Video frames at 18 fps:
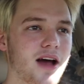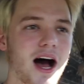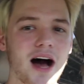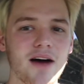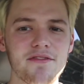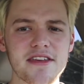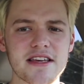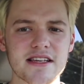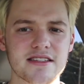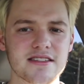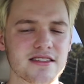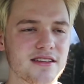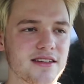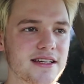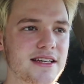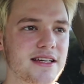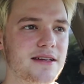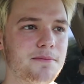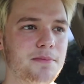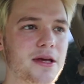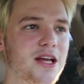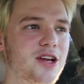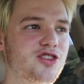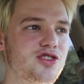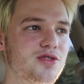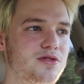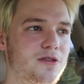obviously,
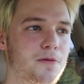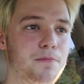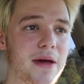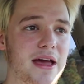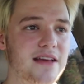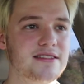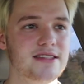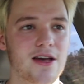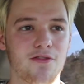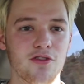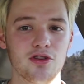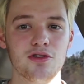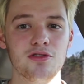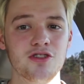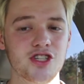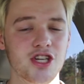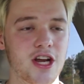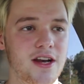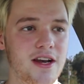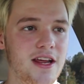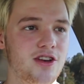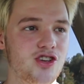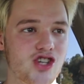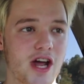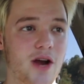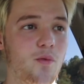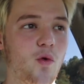Pikachu is a base evolution
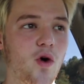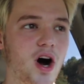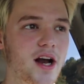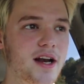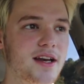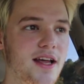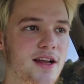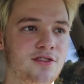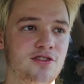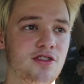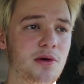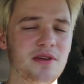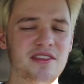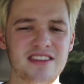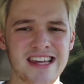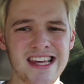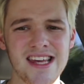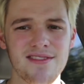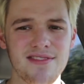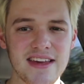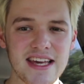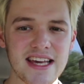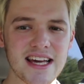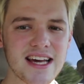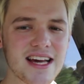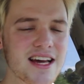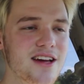in Gen 1, and so is
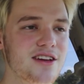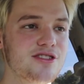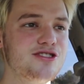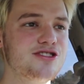Eevee.